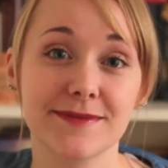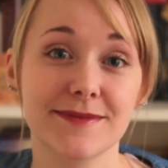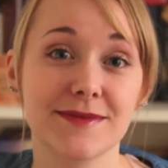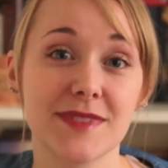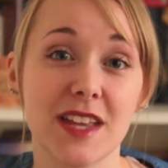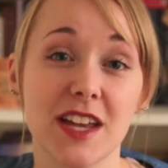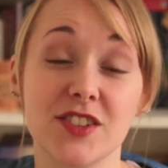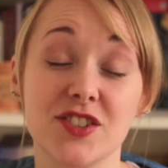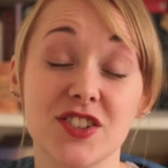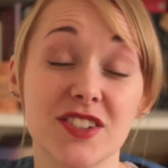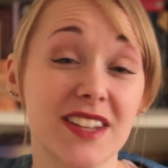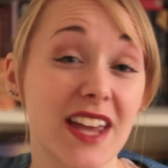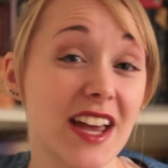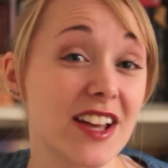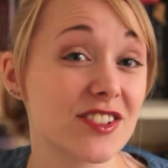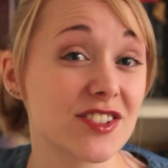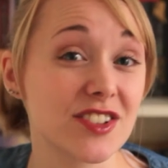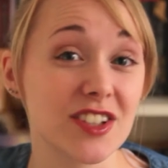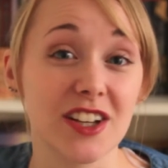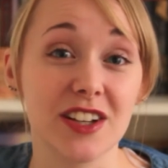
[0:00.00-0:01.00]
it just
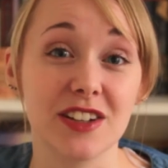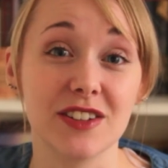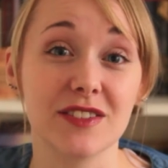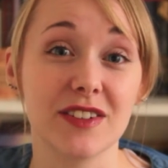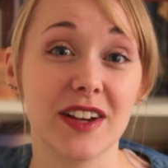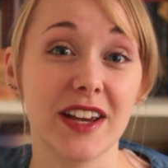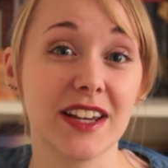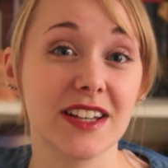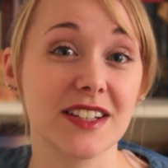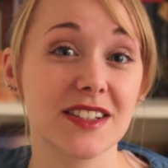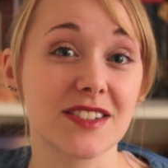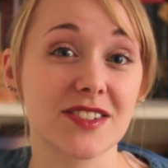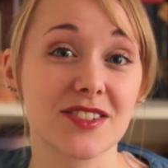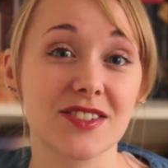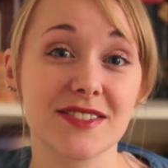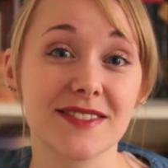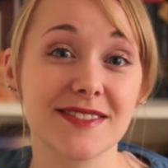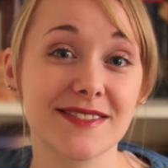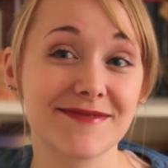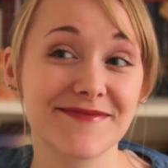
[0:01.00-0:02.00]
gets you.
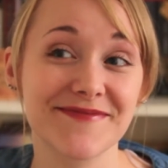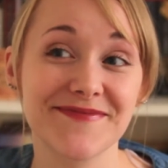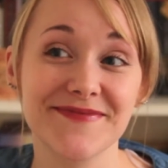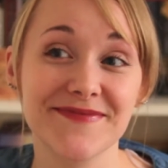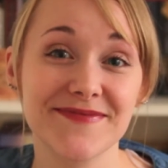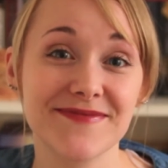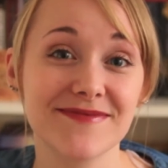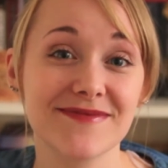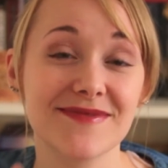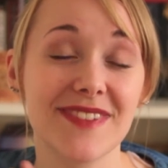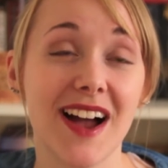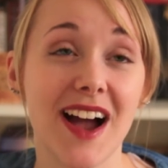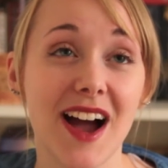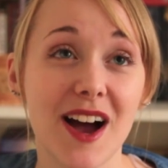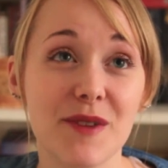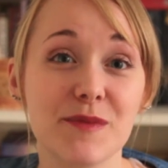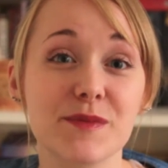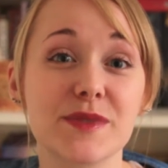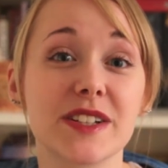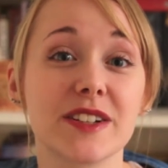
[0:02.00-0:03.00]
It's
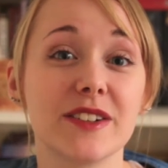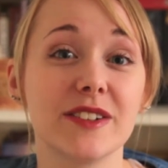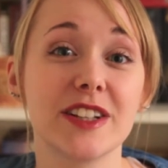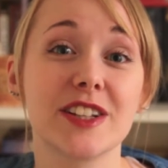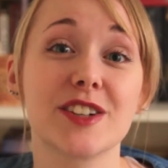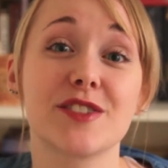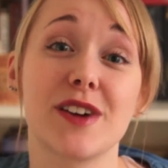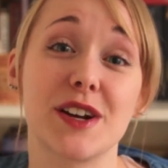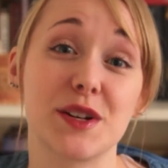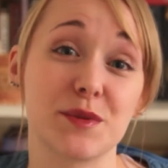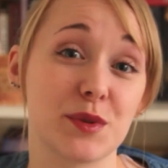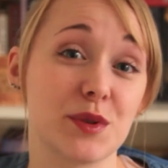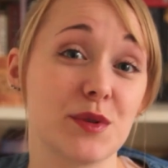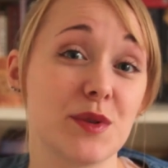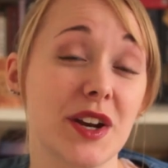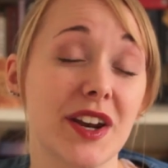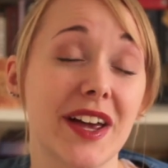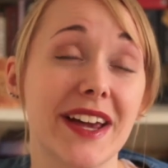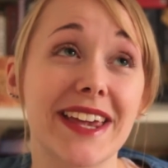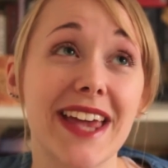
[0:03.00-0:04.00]
absolutely incredible
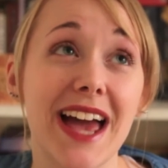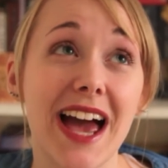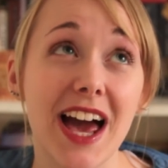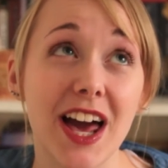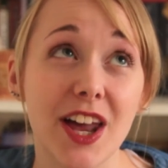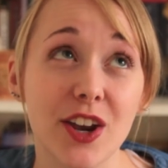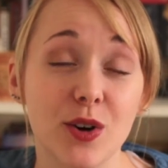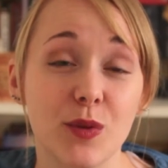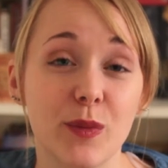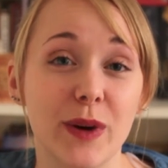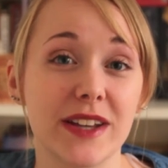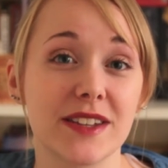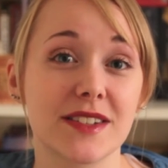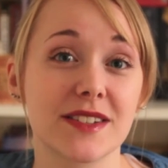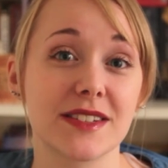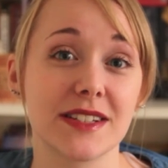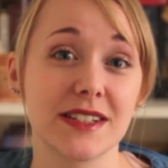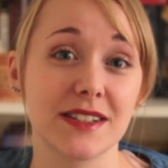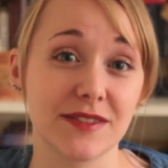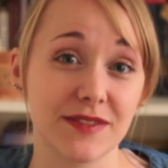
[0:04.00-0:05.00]
and I cannot wait to
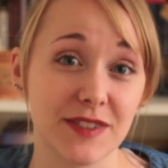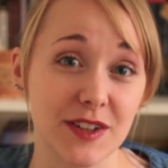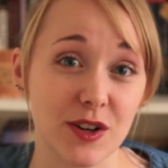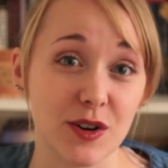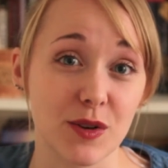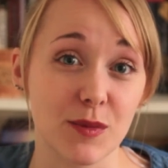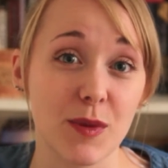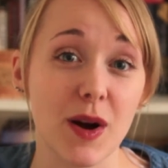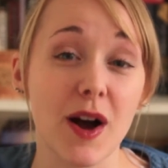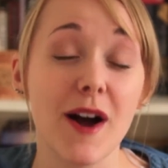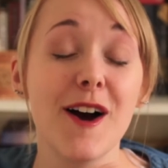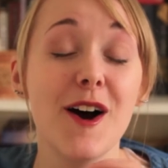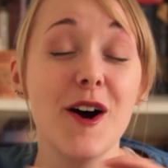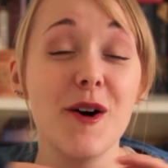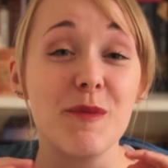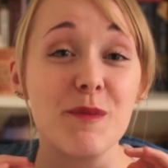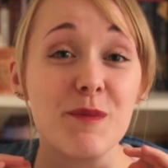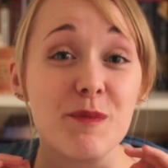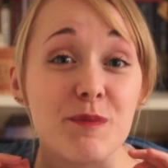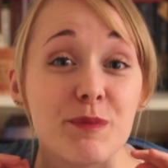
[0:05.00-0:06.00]
see the film.
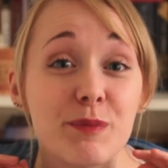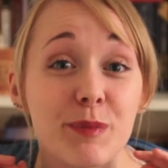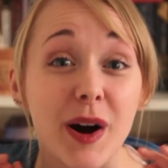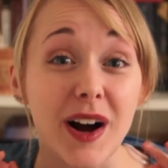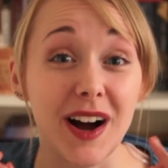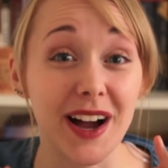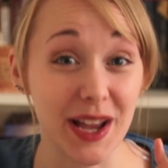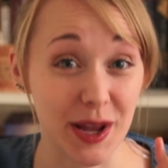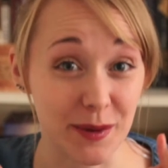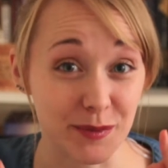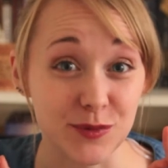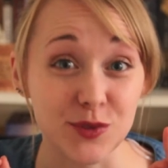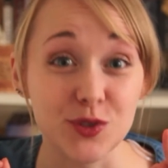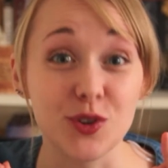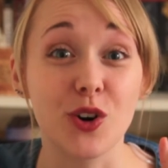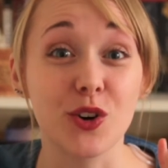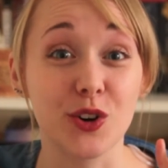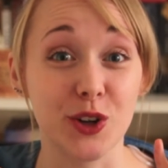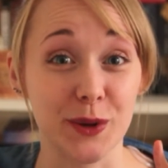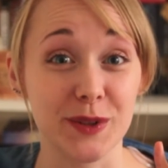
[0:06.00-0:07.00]
But I am
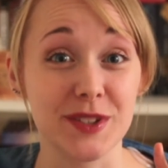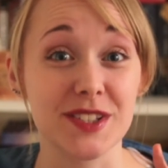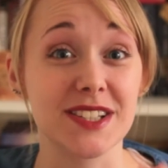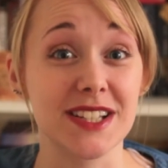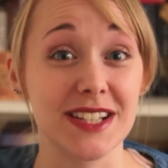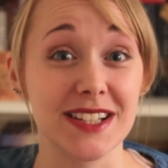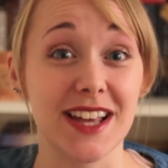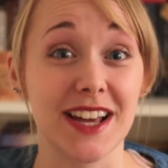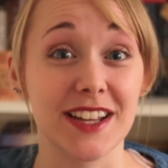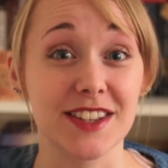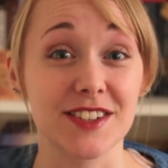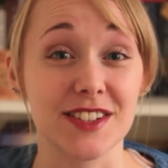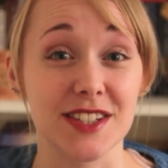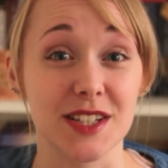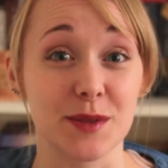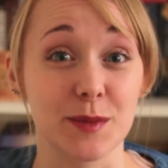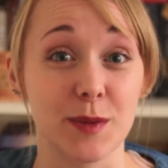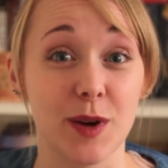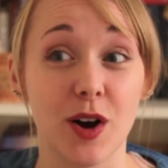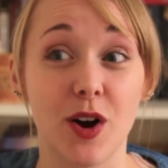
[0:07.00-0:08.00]
not going to see that in the
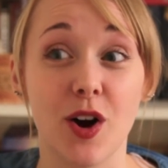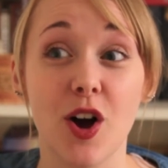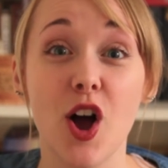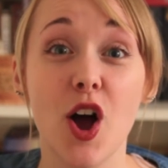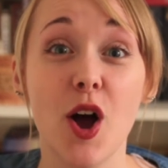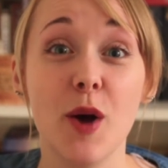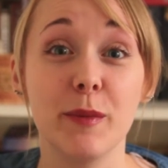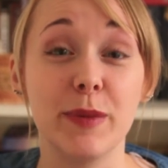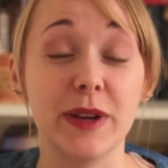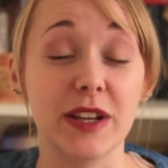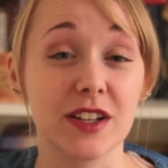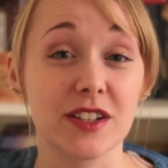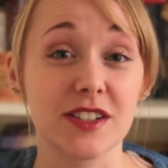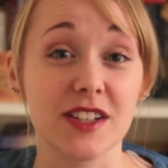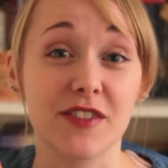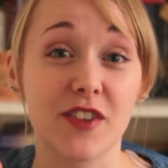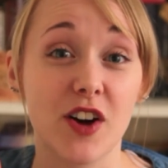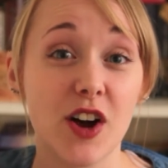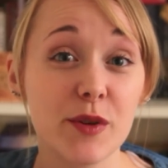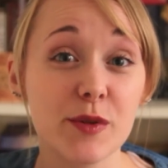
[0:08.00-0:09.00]
cinema, because
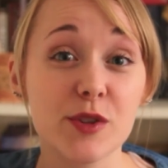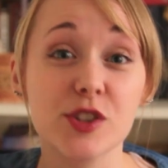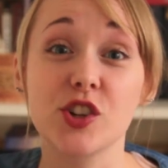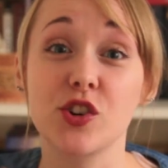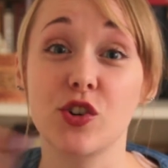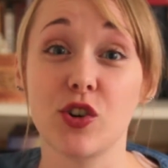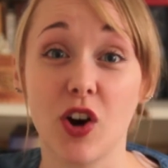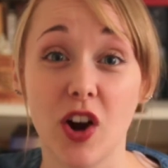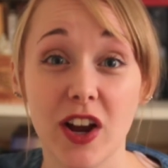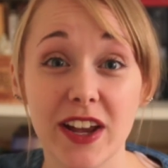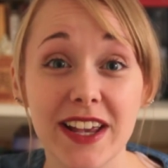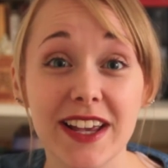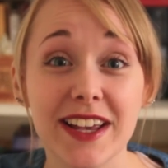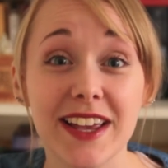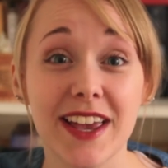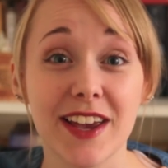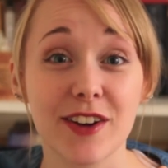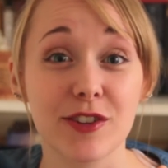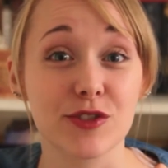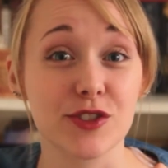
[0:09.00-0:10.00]
if I was crying
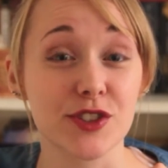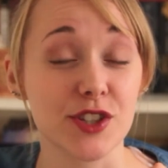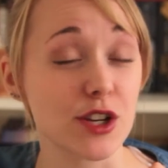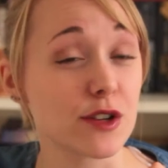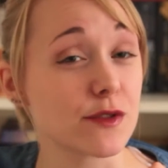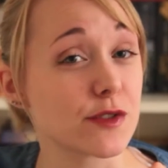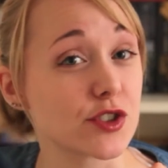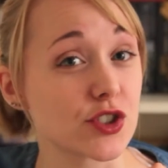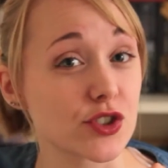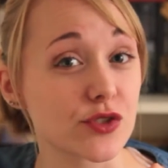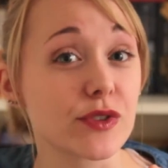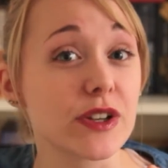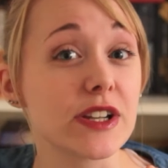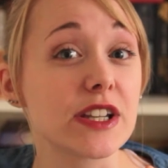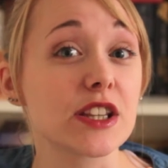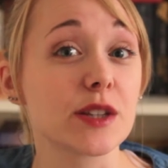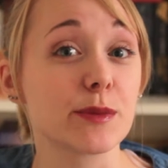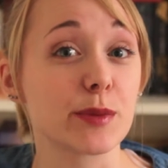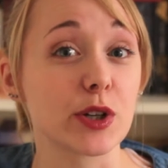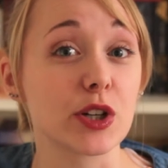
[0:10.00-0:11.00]
here on the sofa just
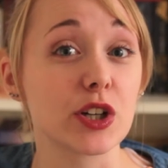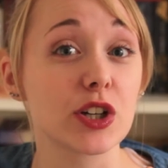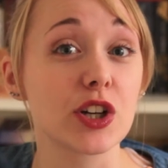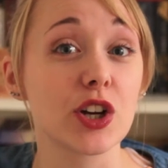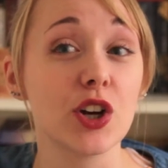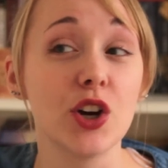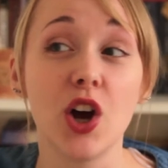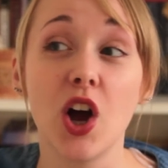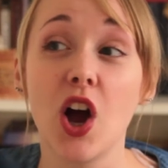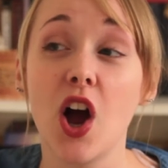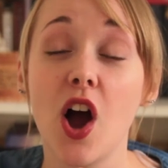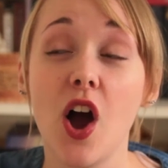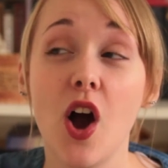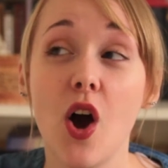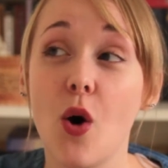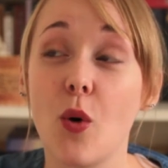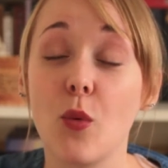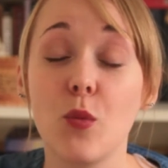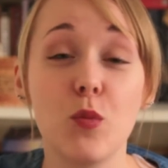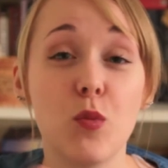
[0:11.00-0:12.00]
reading the book,
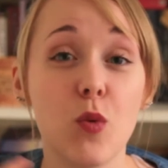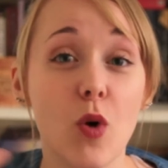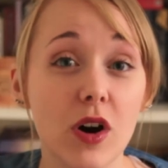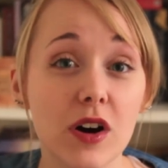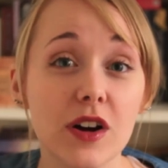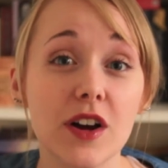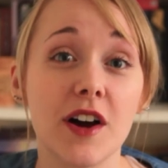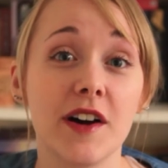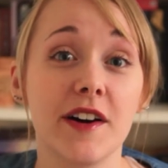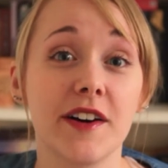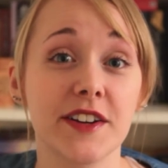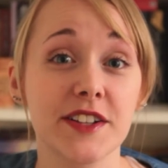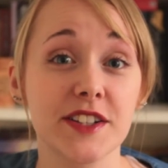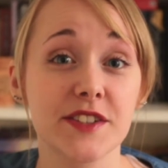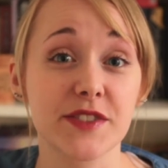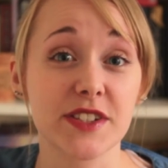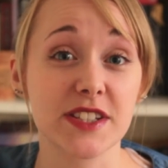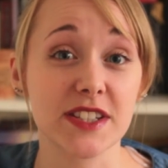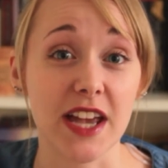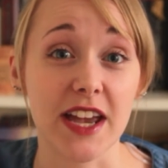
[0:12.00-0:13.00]
what kind
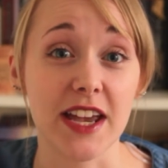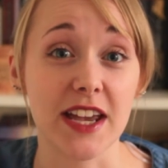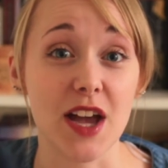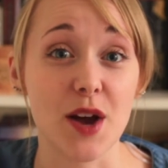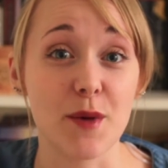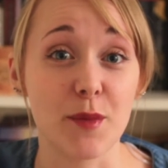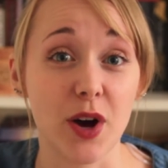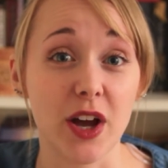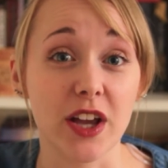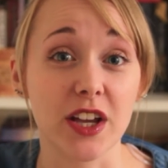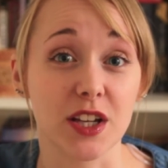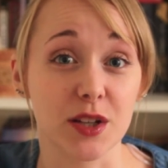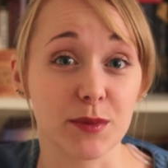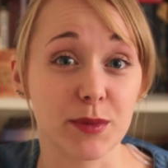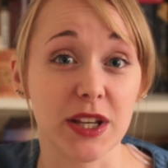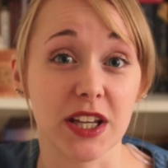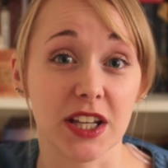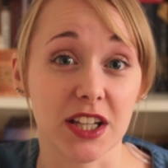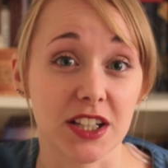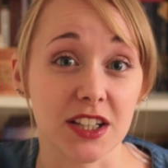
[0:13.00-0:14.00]
of a state am I going to
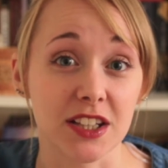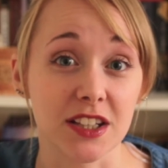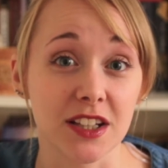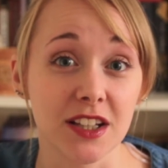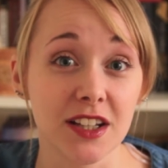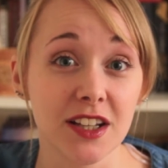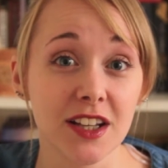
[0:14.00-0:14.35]
be in